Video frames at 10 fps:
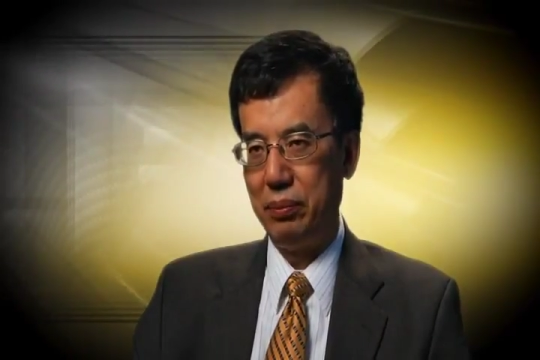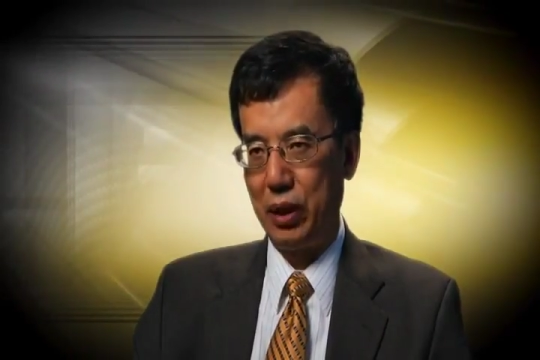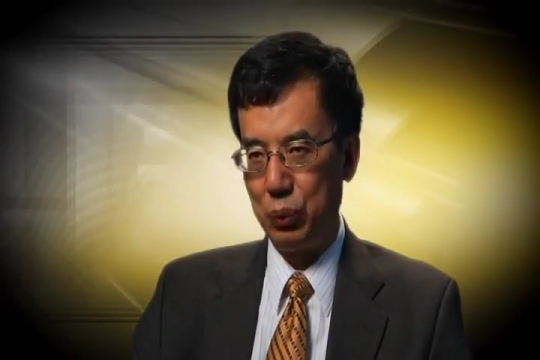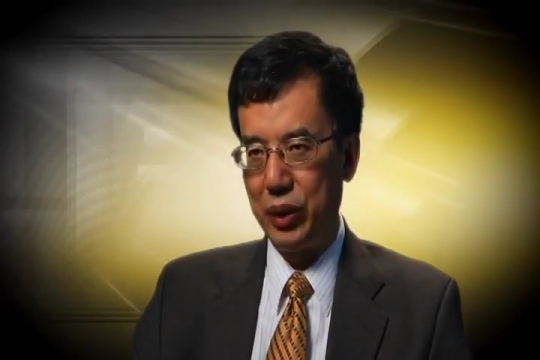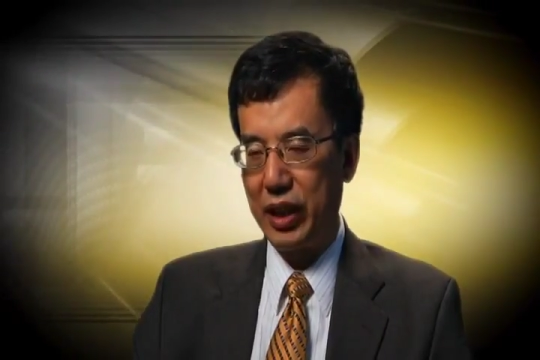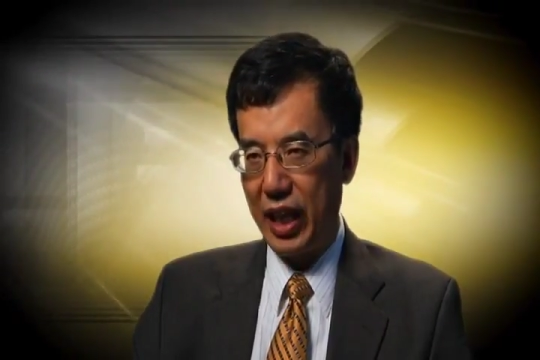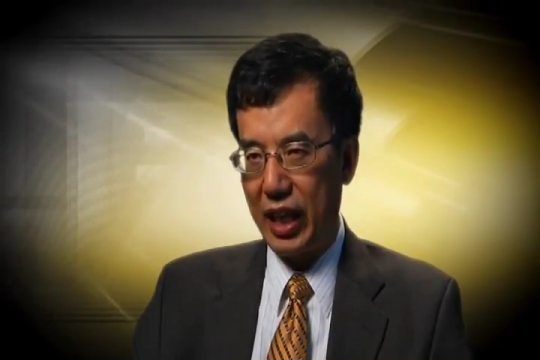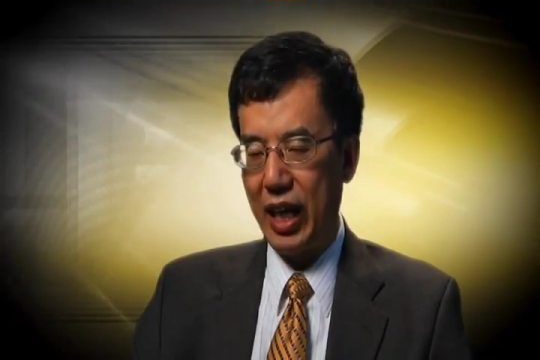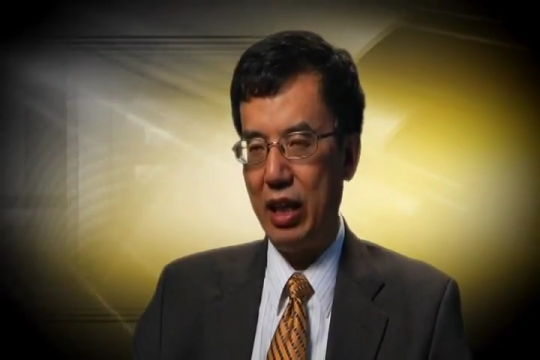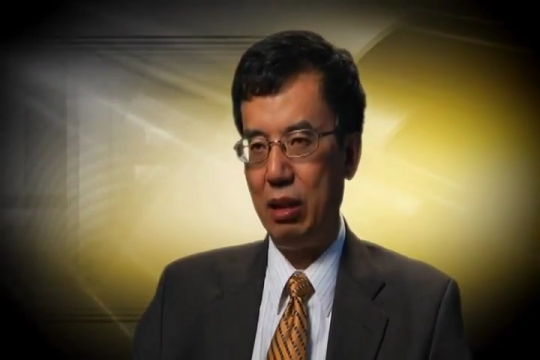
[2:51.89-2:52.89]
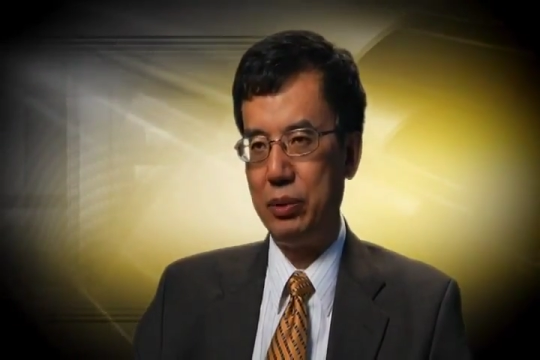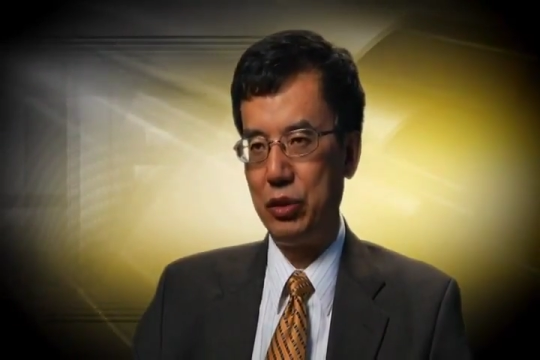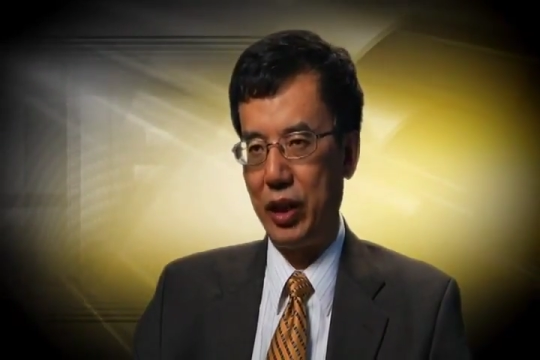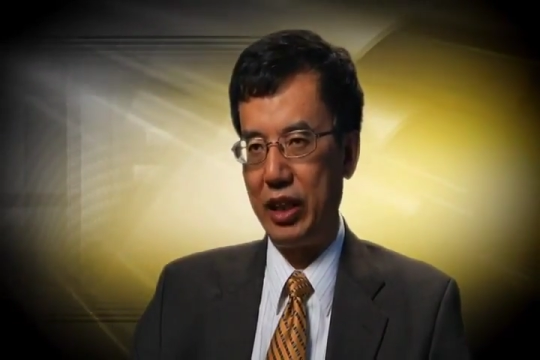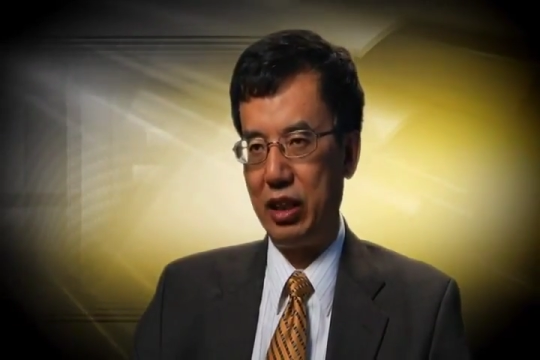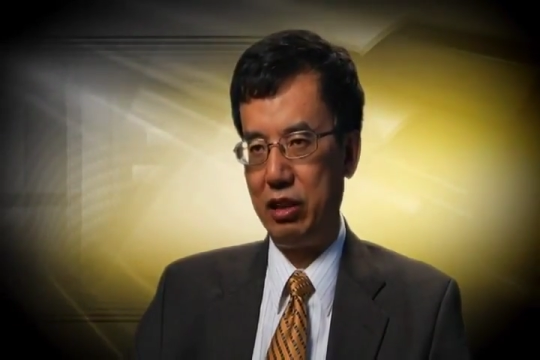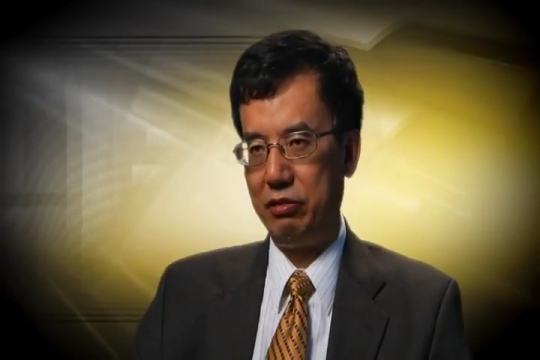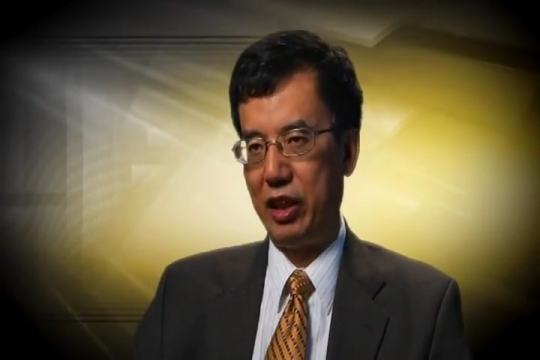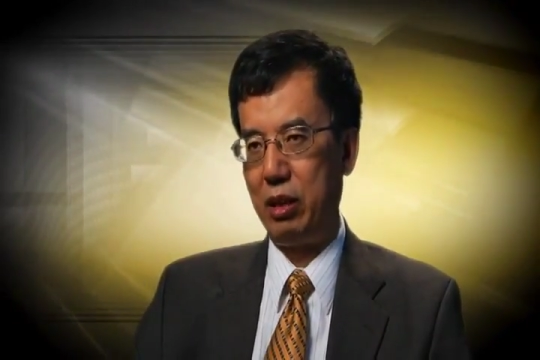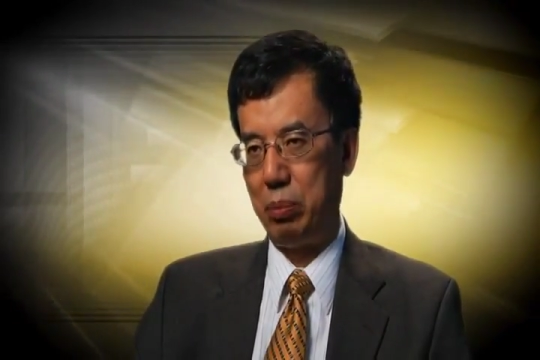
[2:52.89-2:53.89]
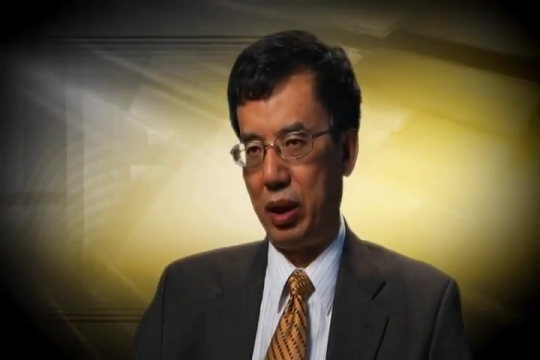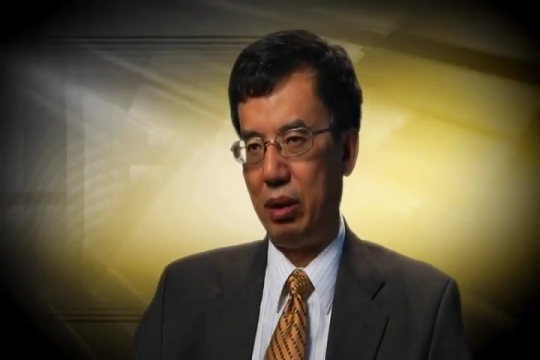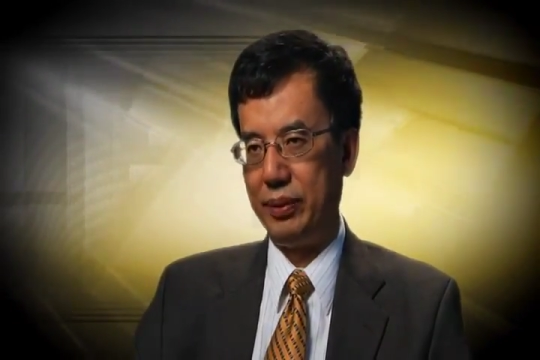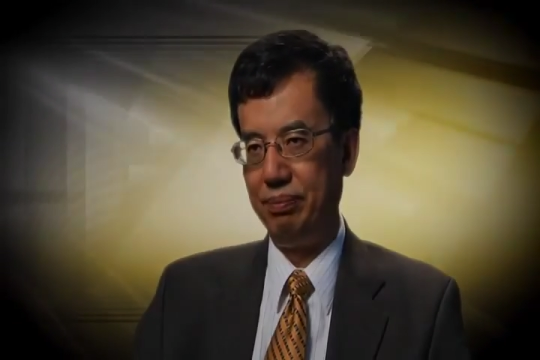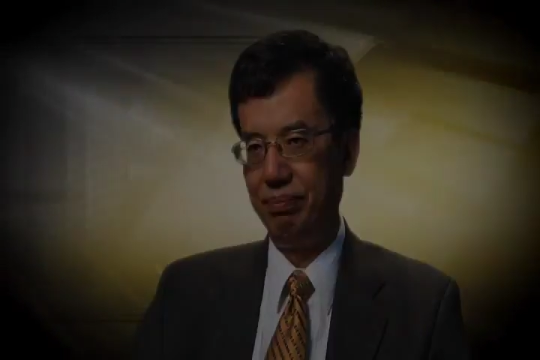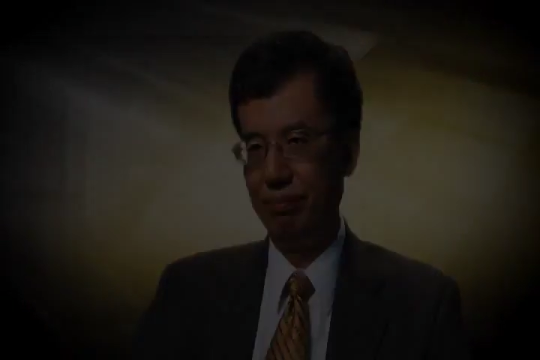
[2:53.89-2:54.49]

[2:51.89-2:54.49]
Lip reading: but we can help to identify the problem.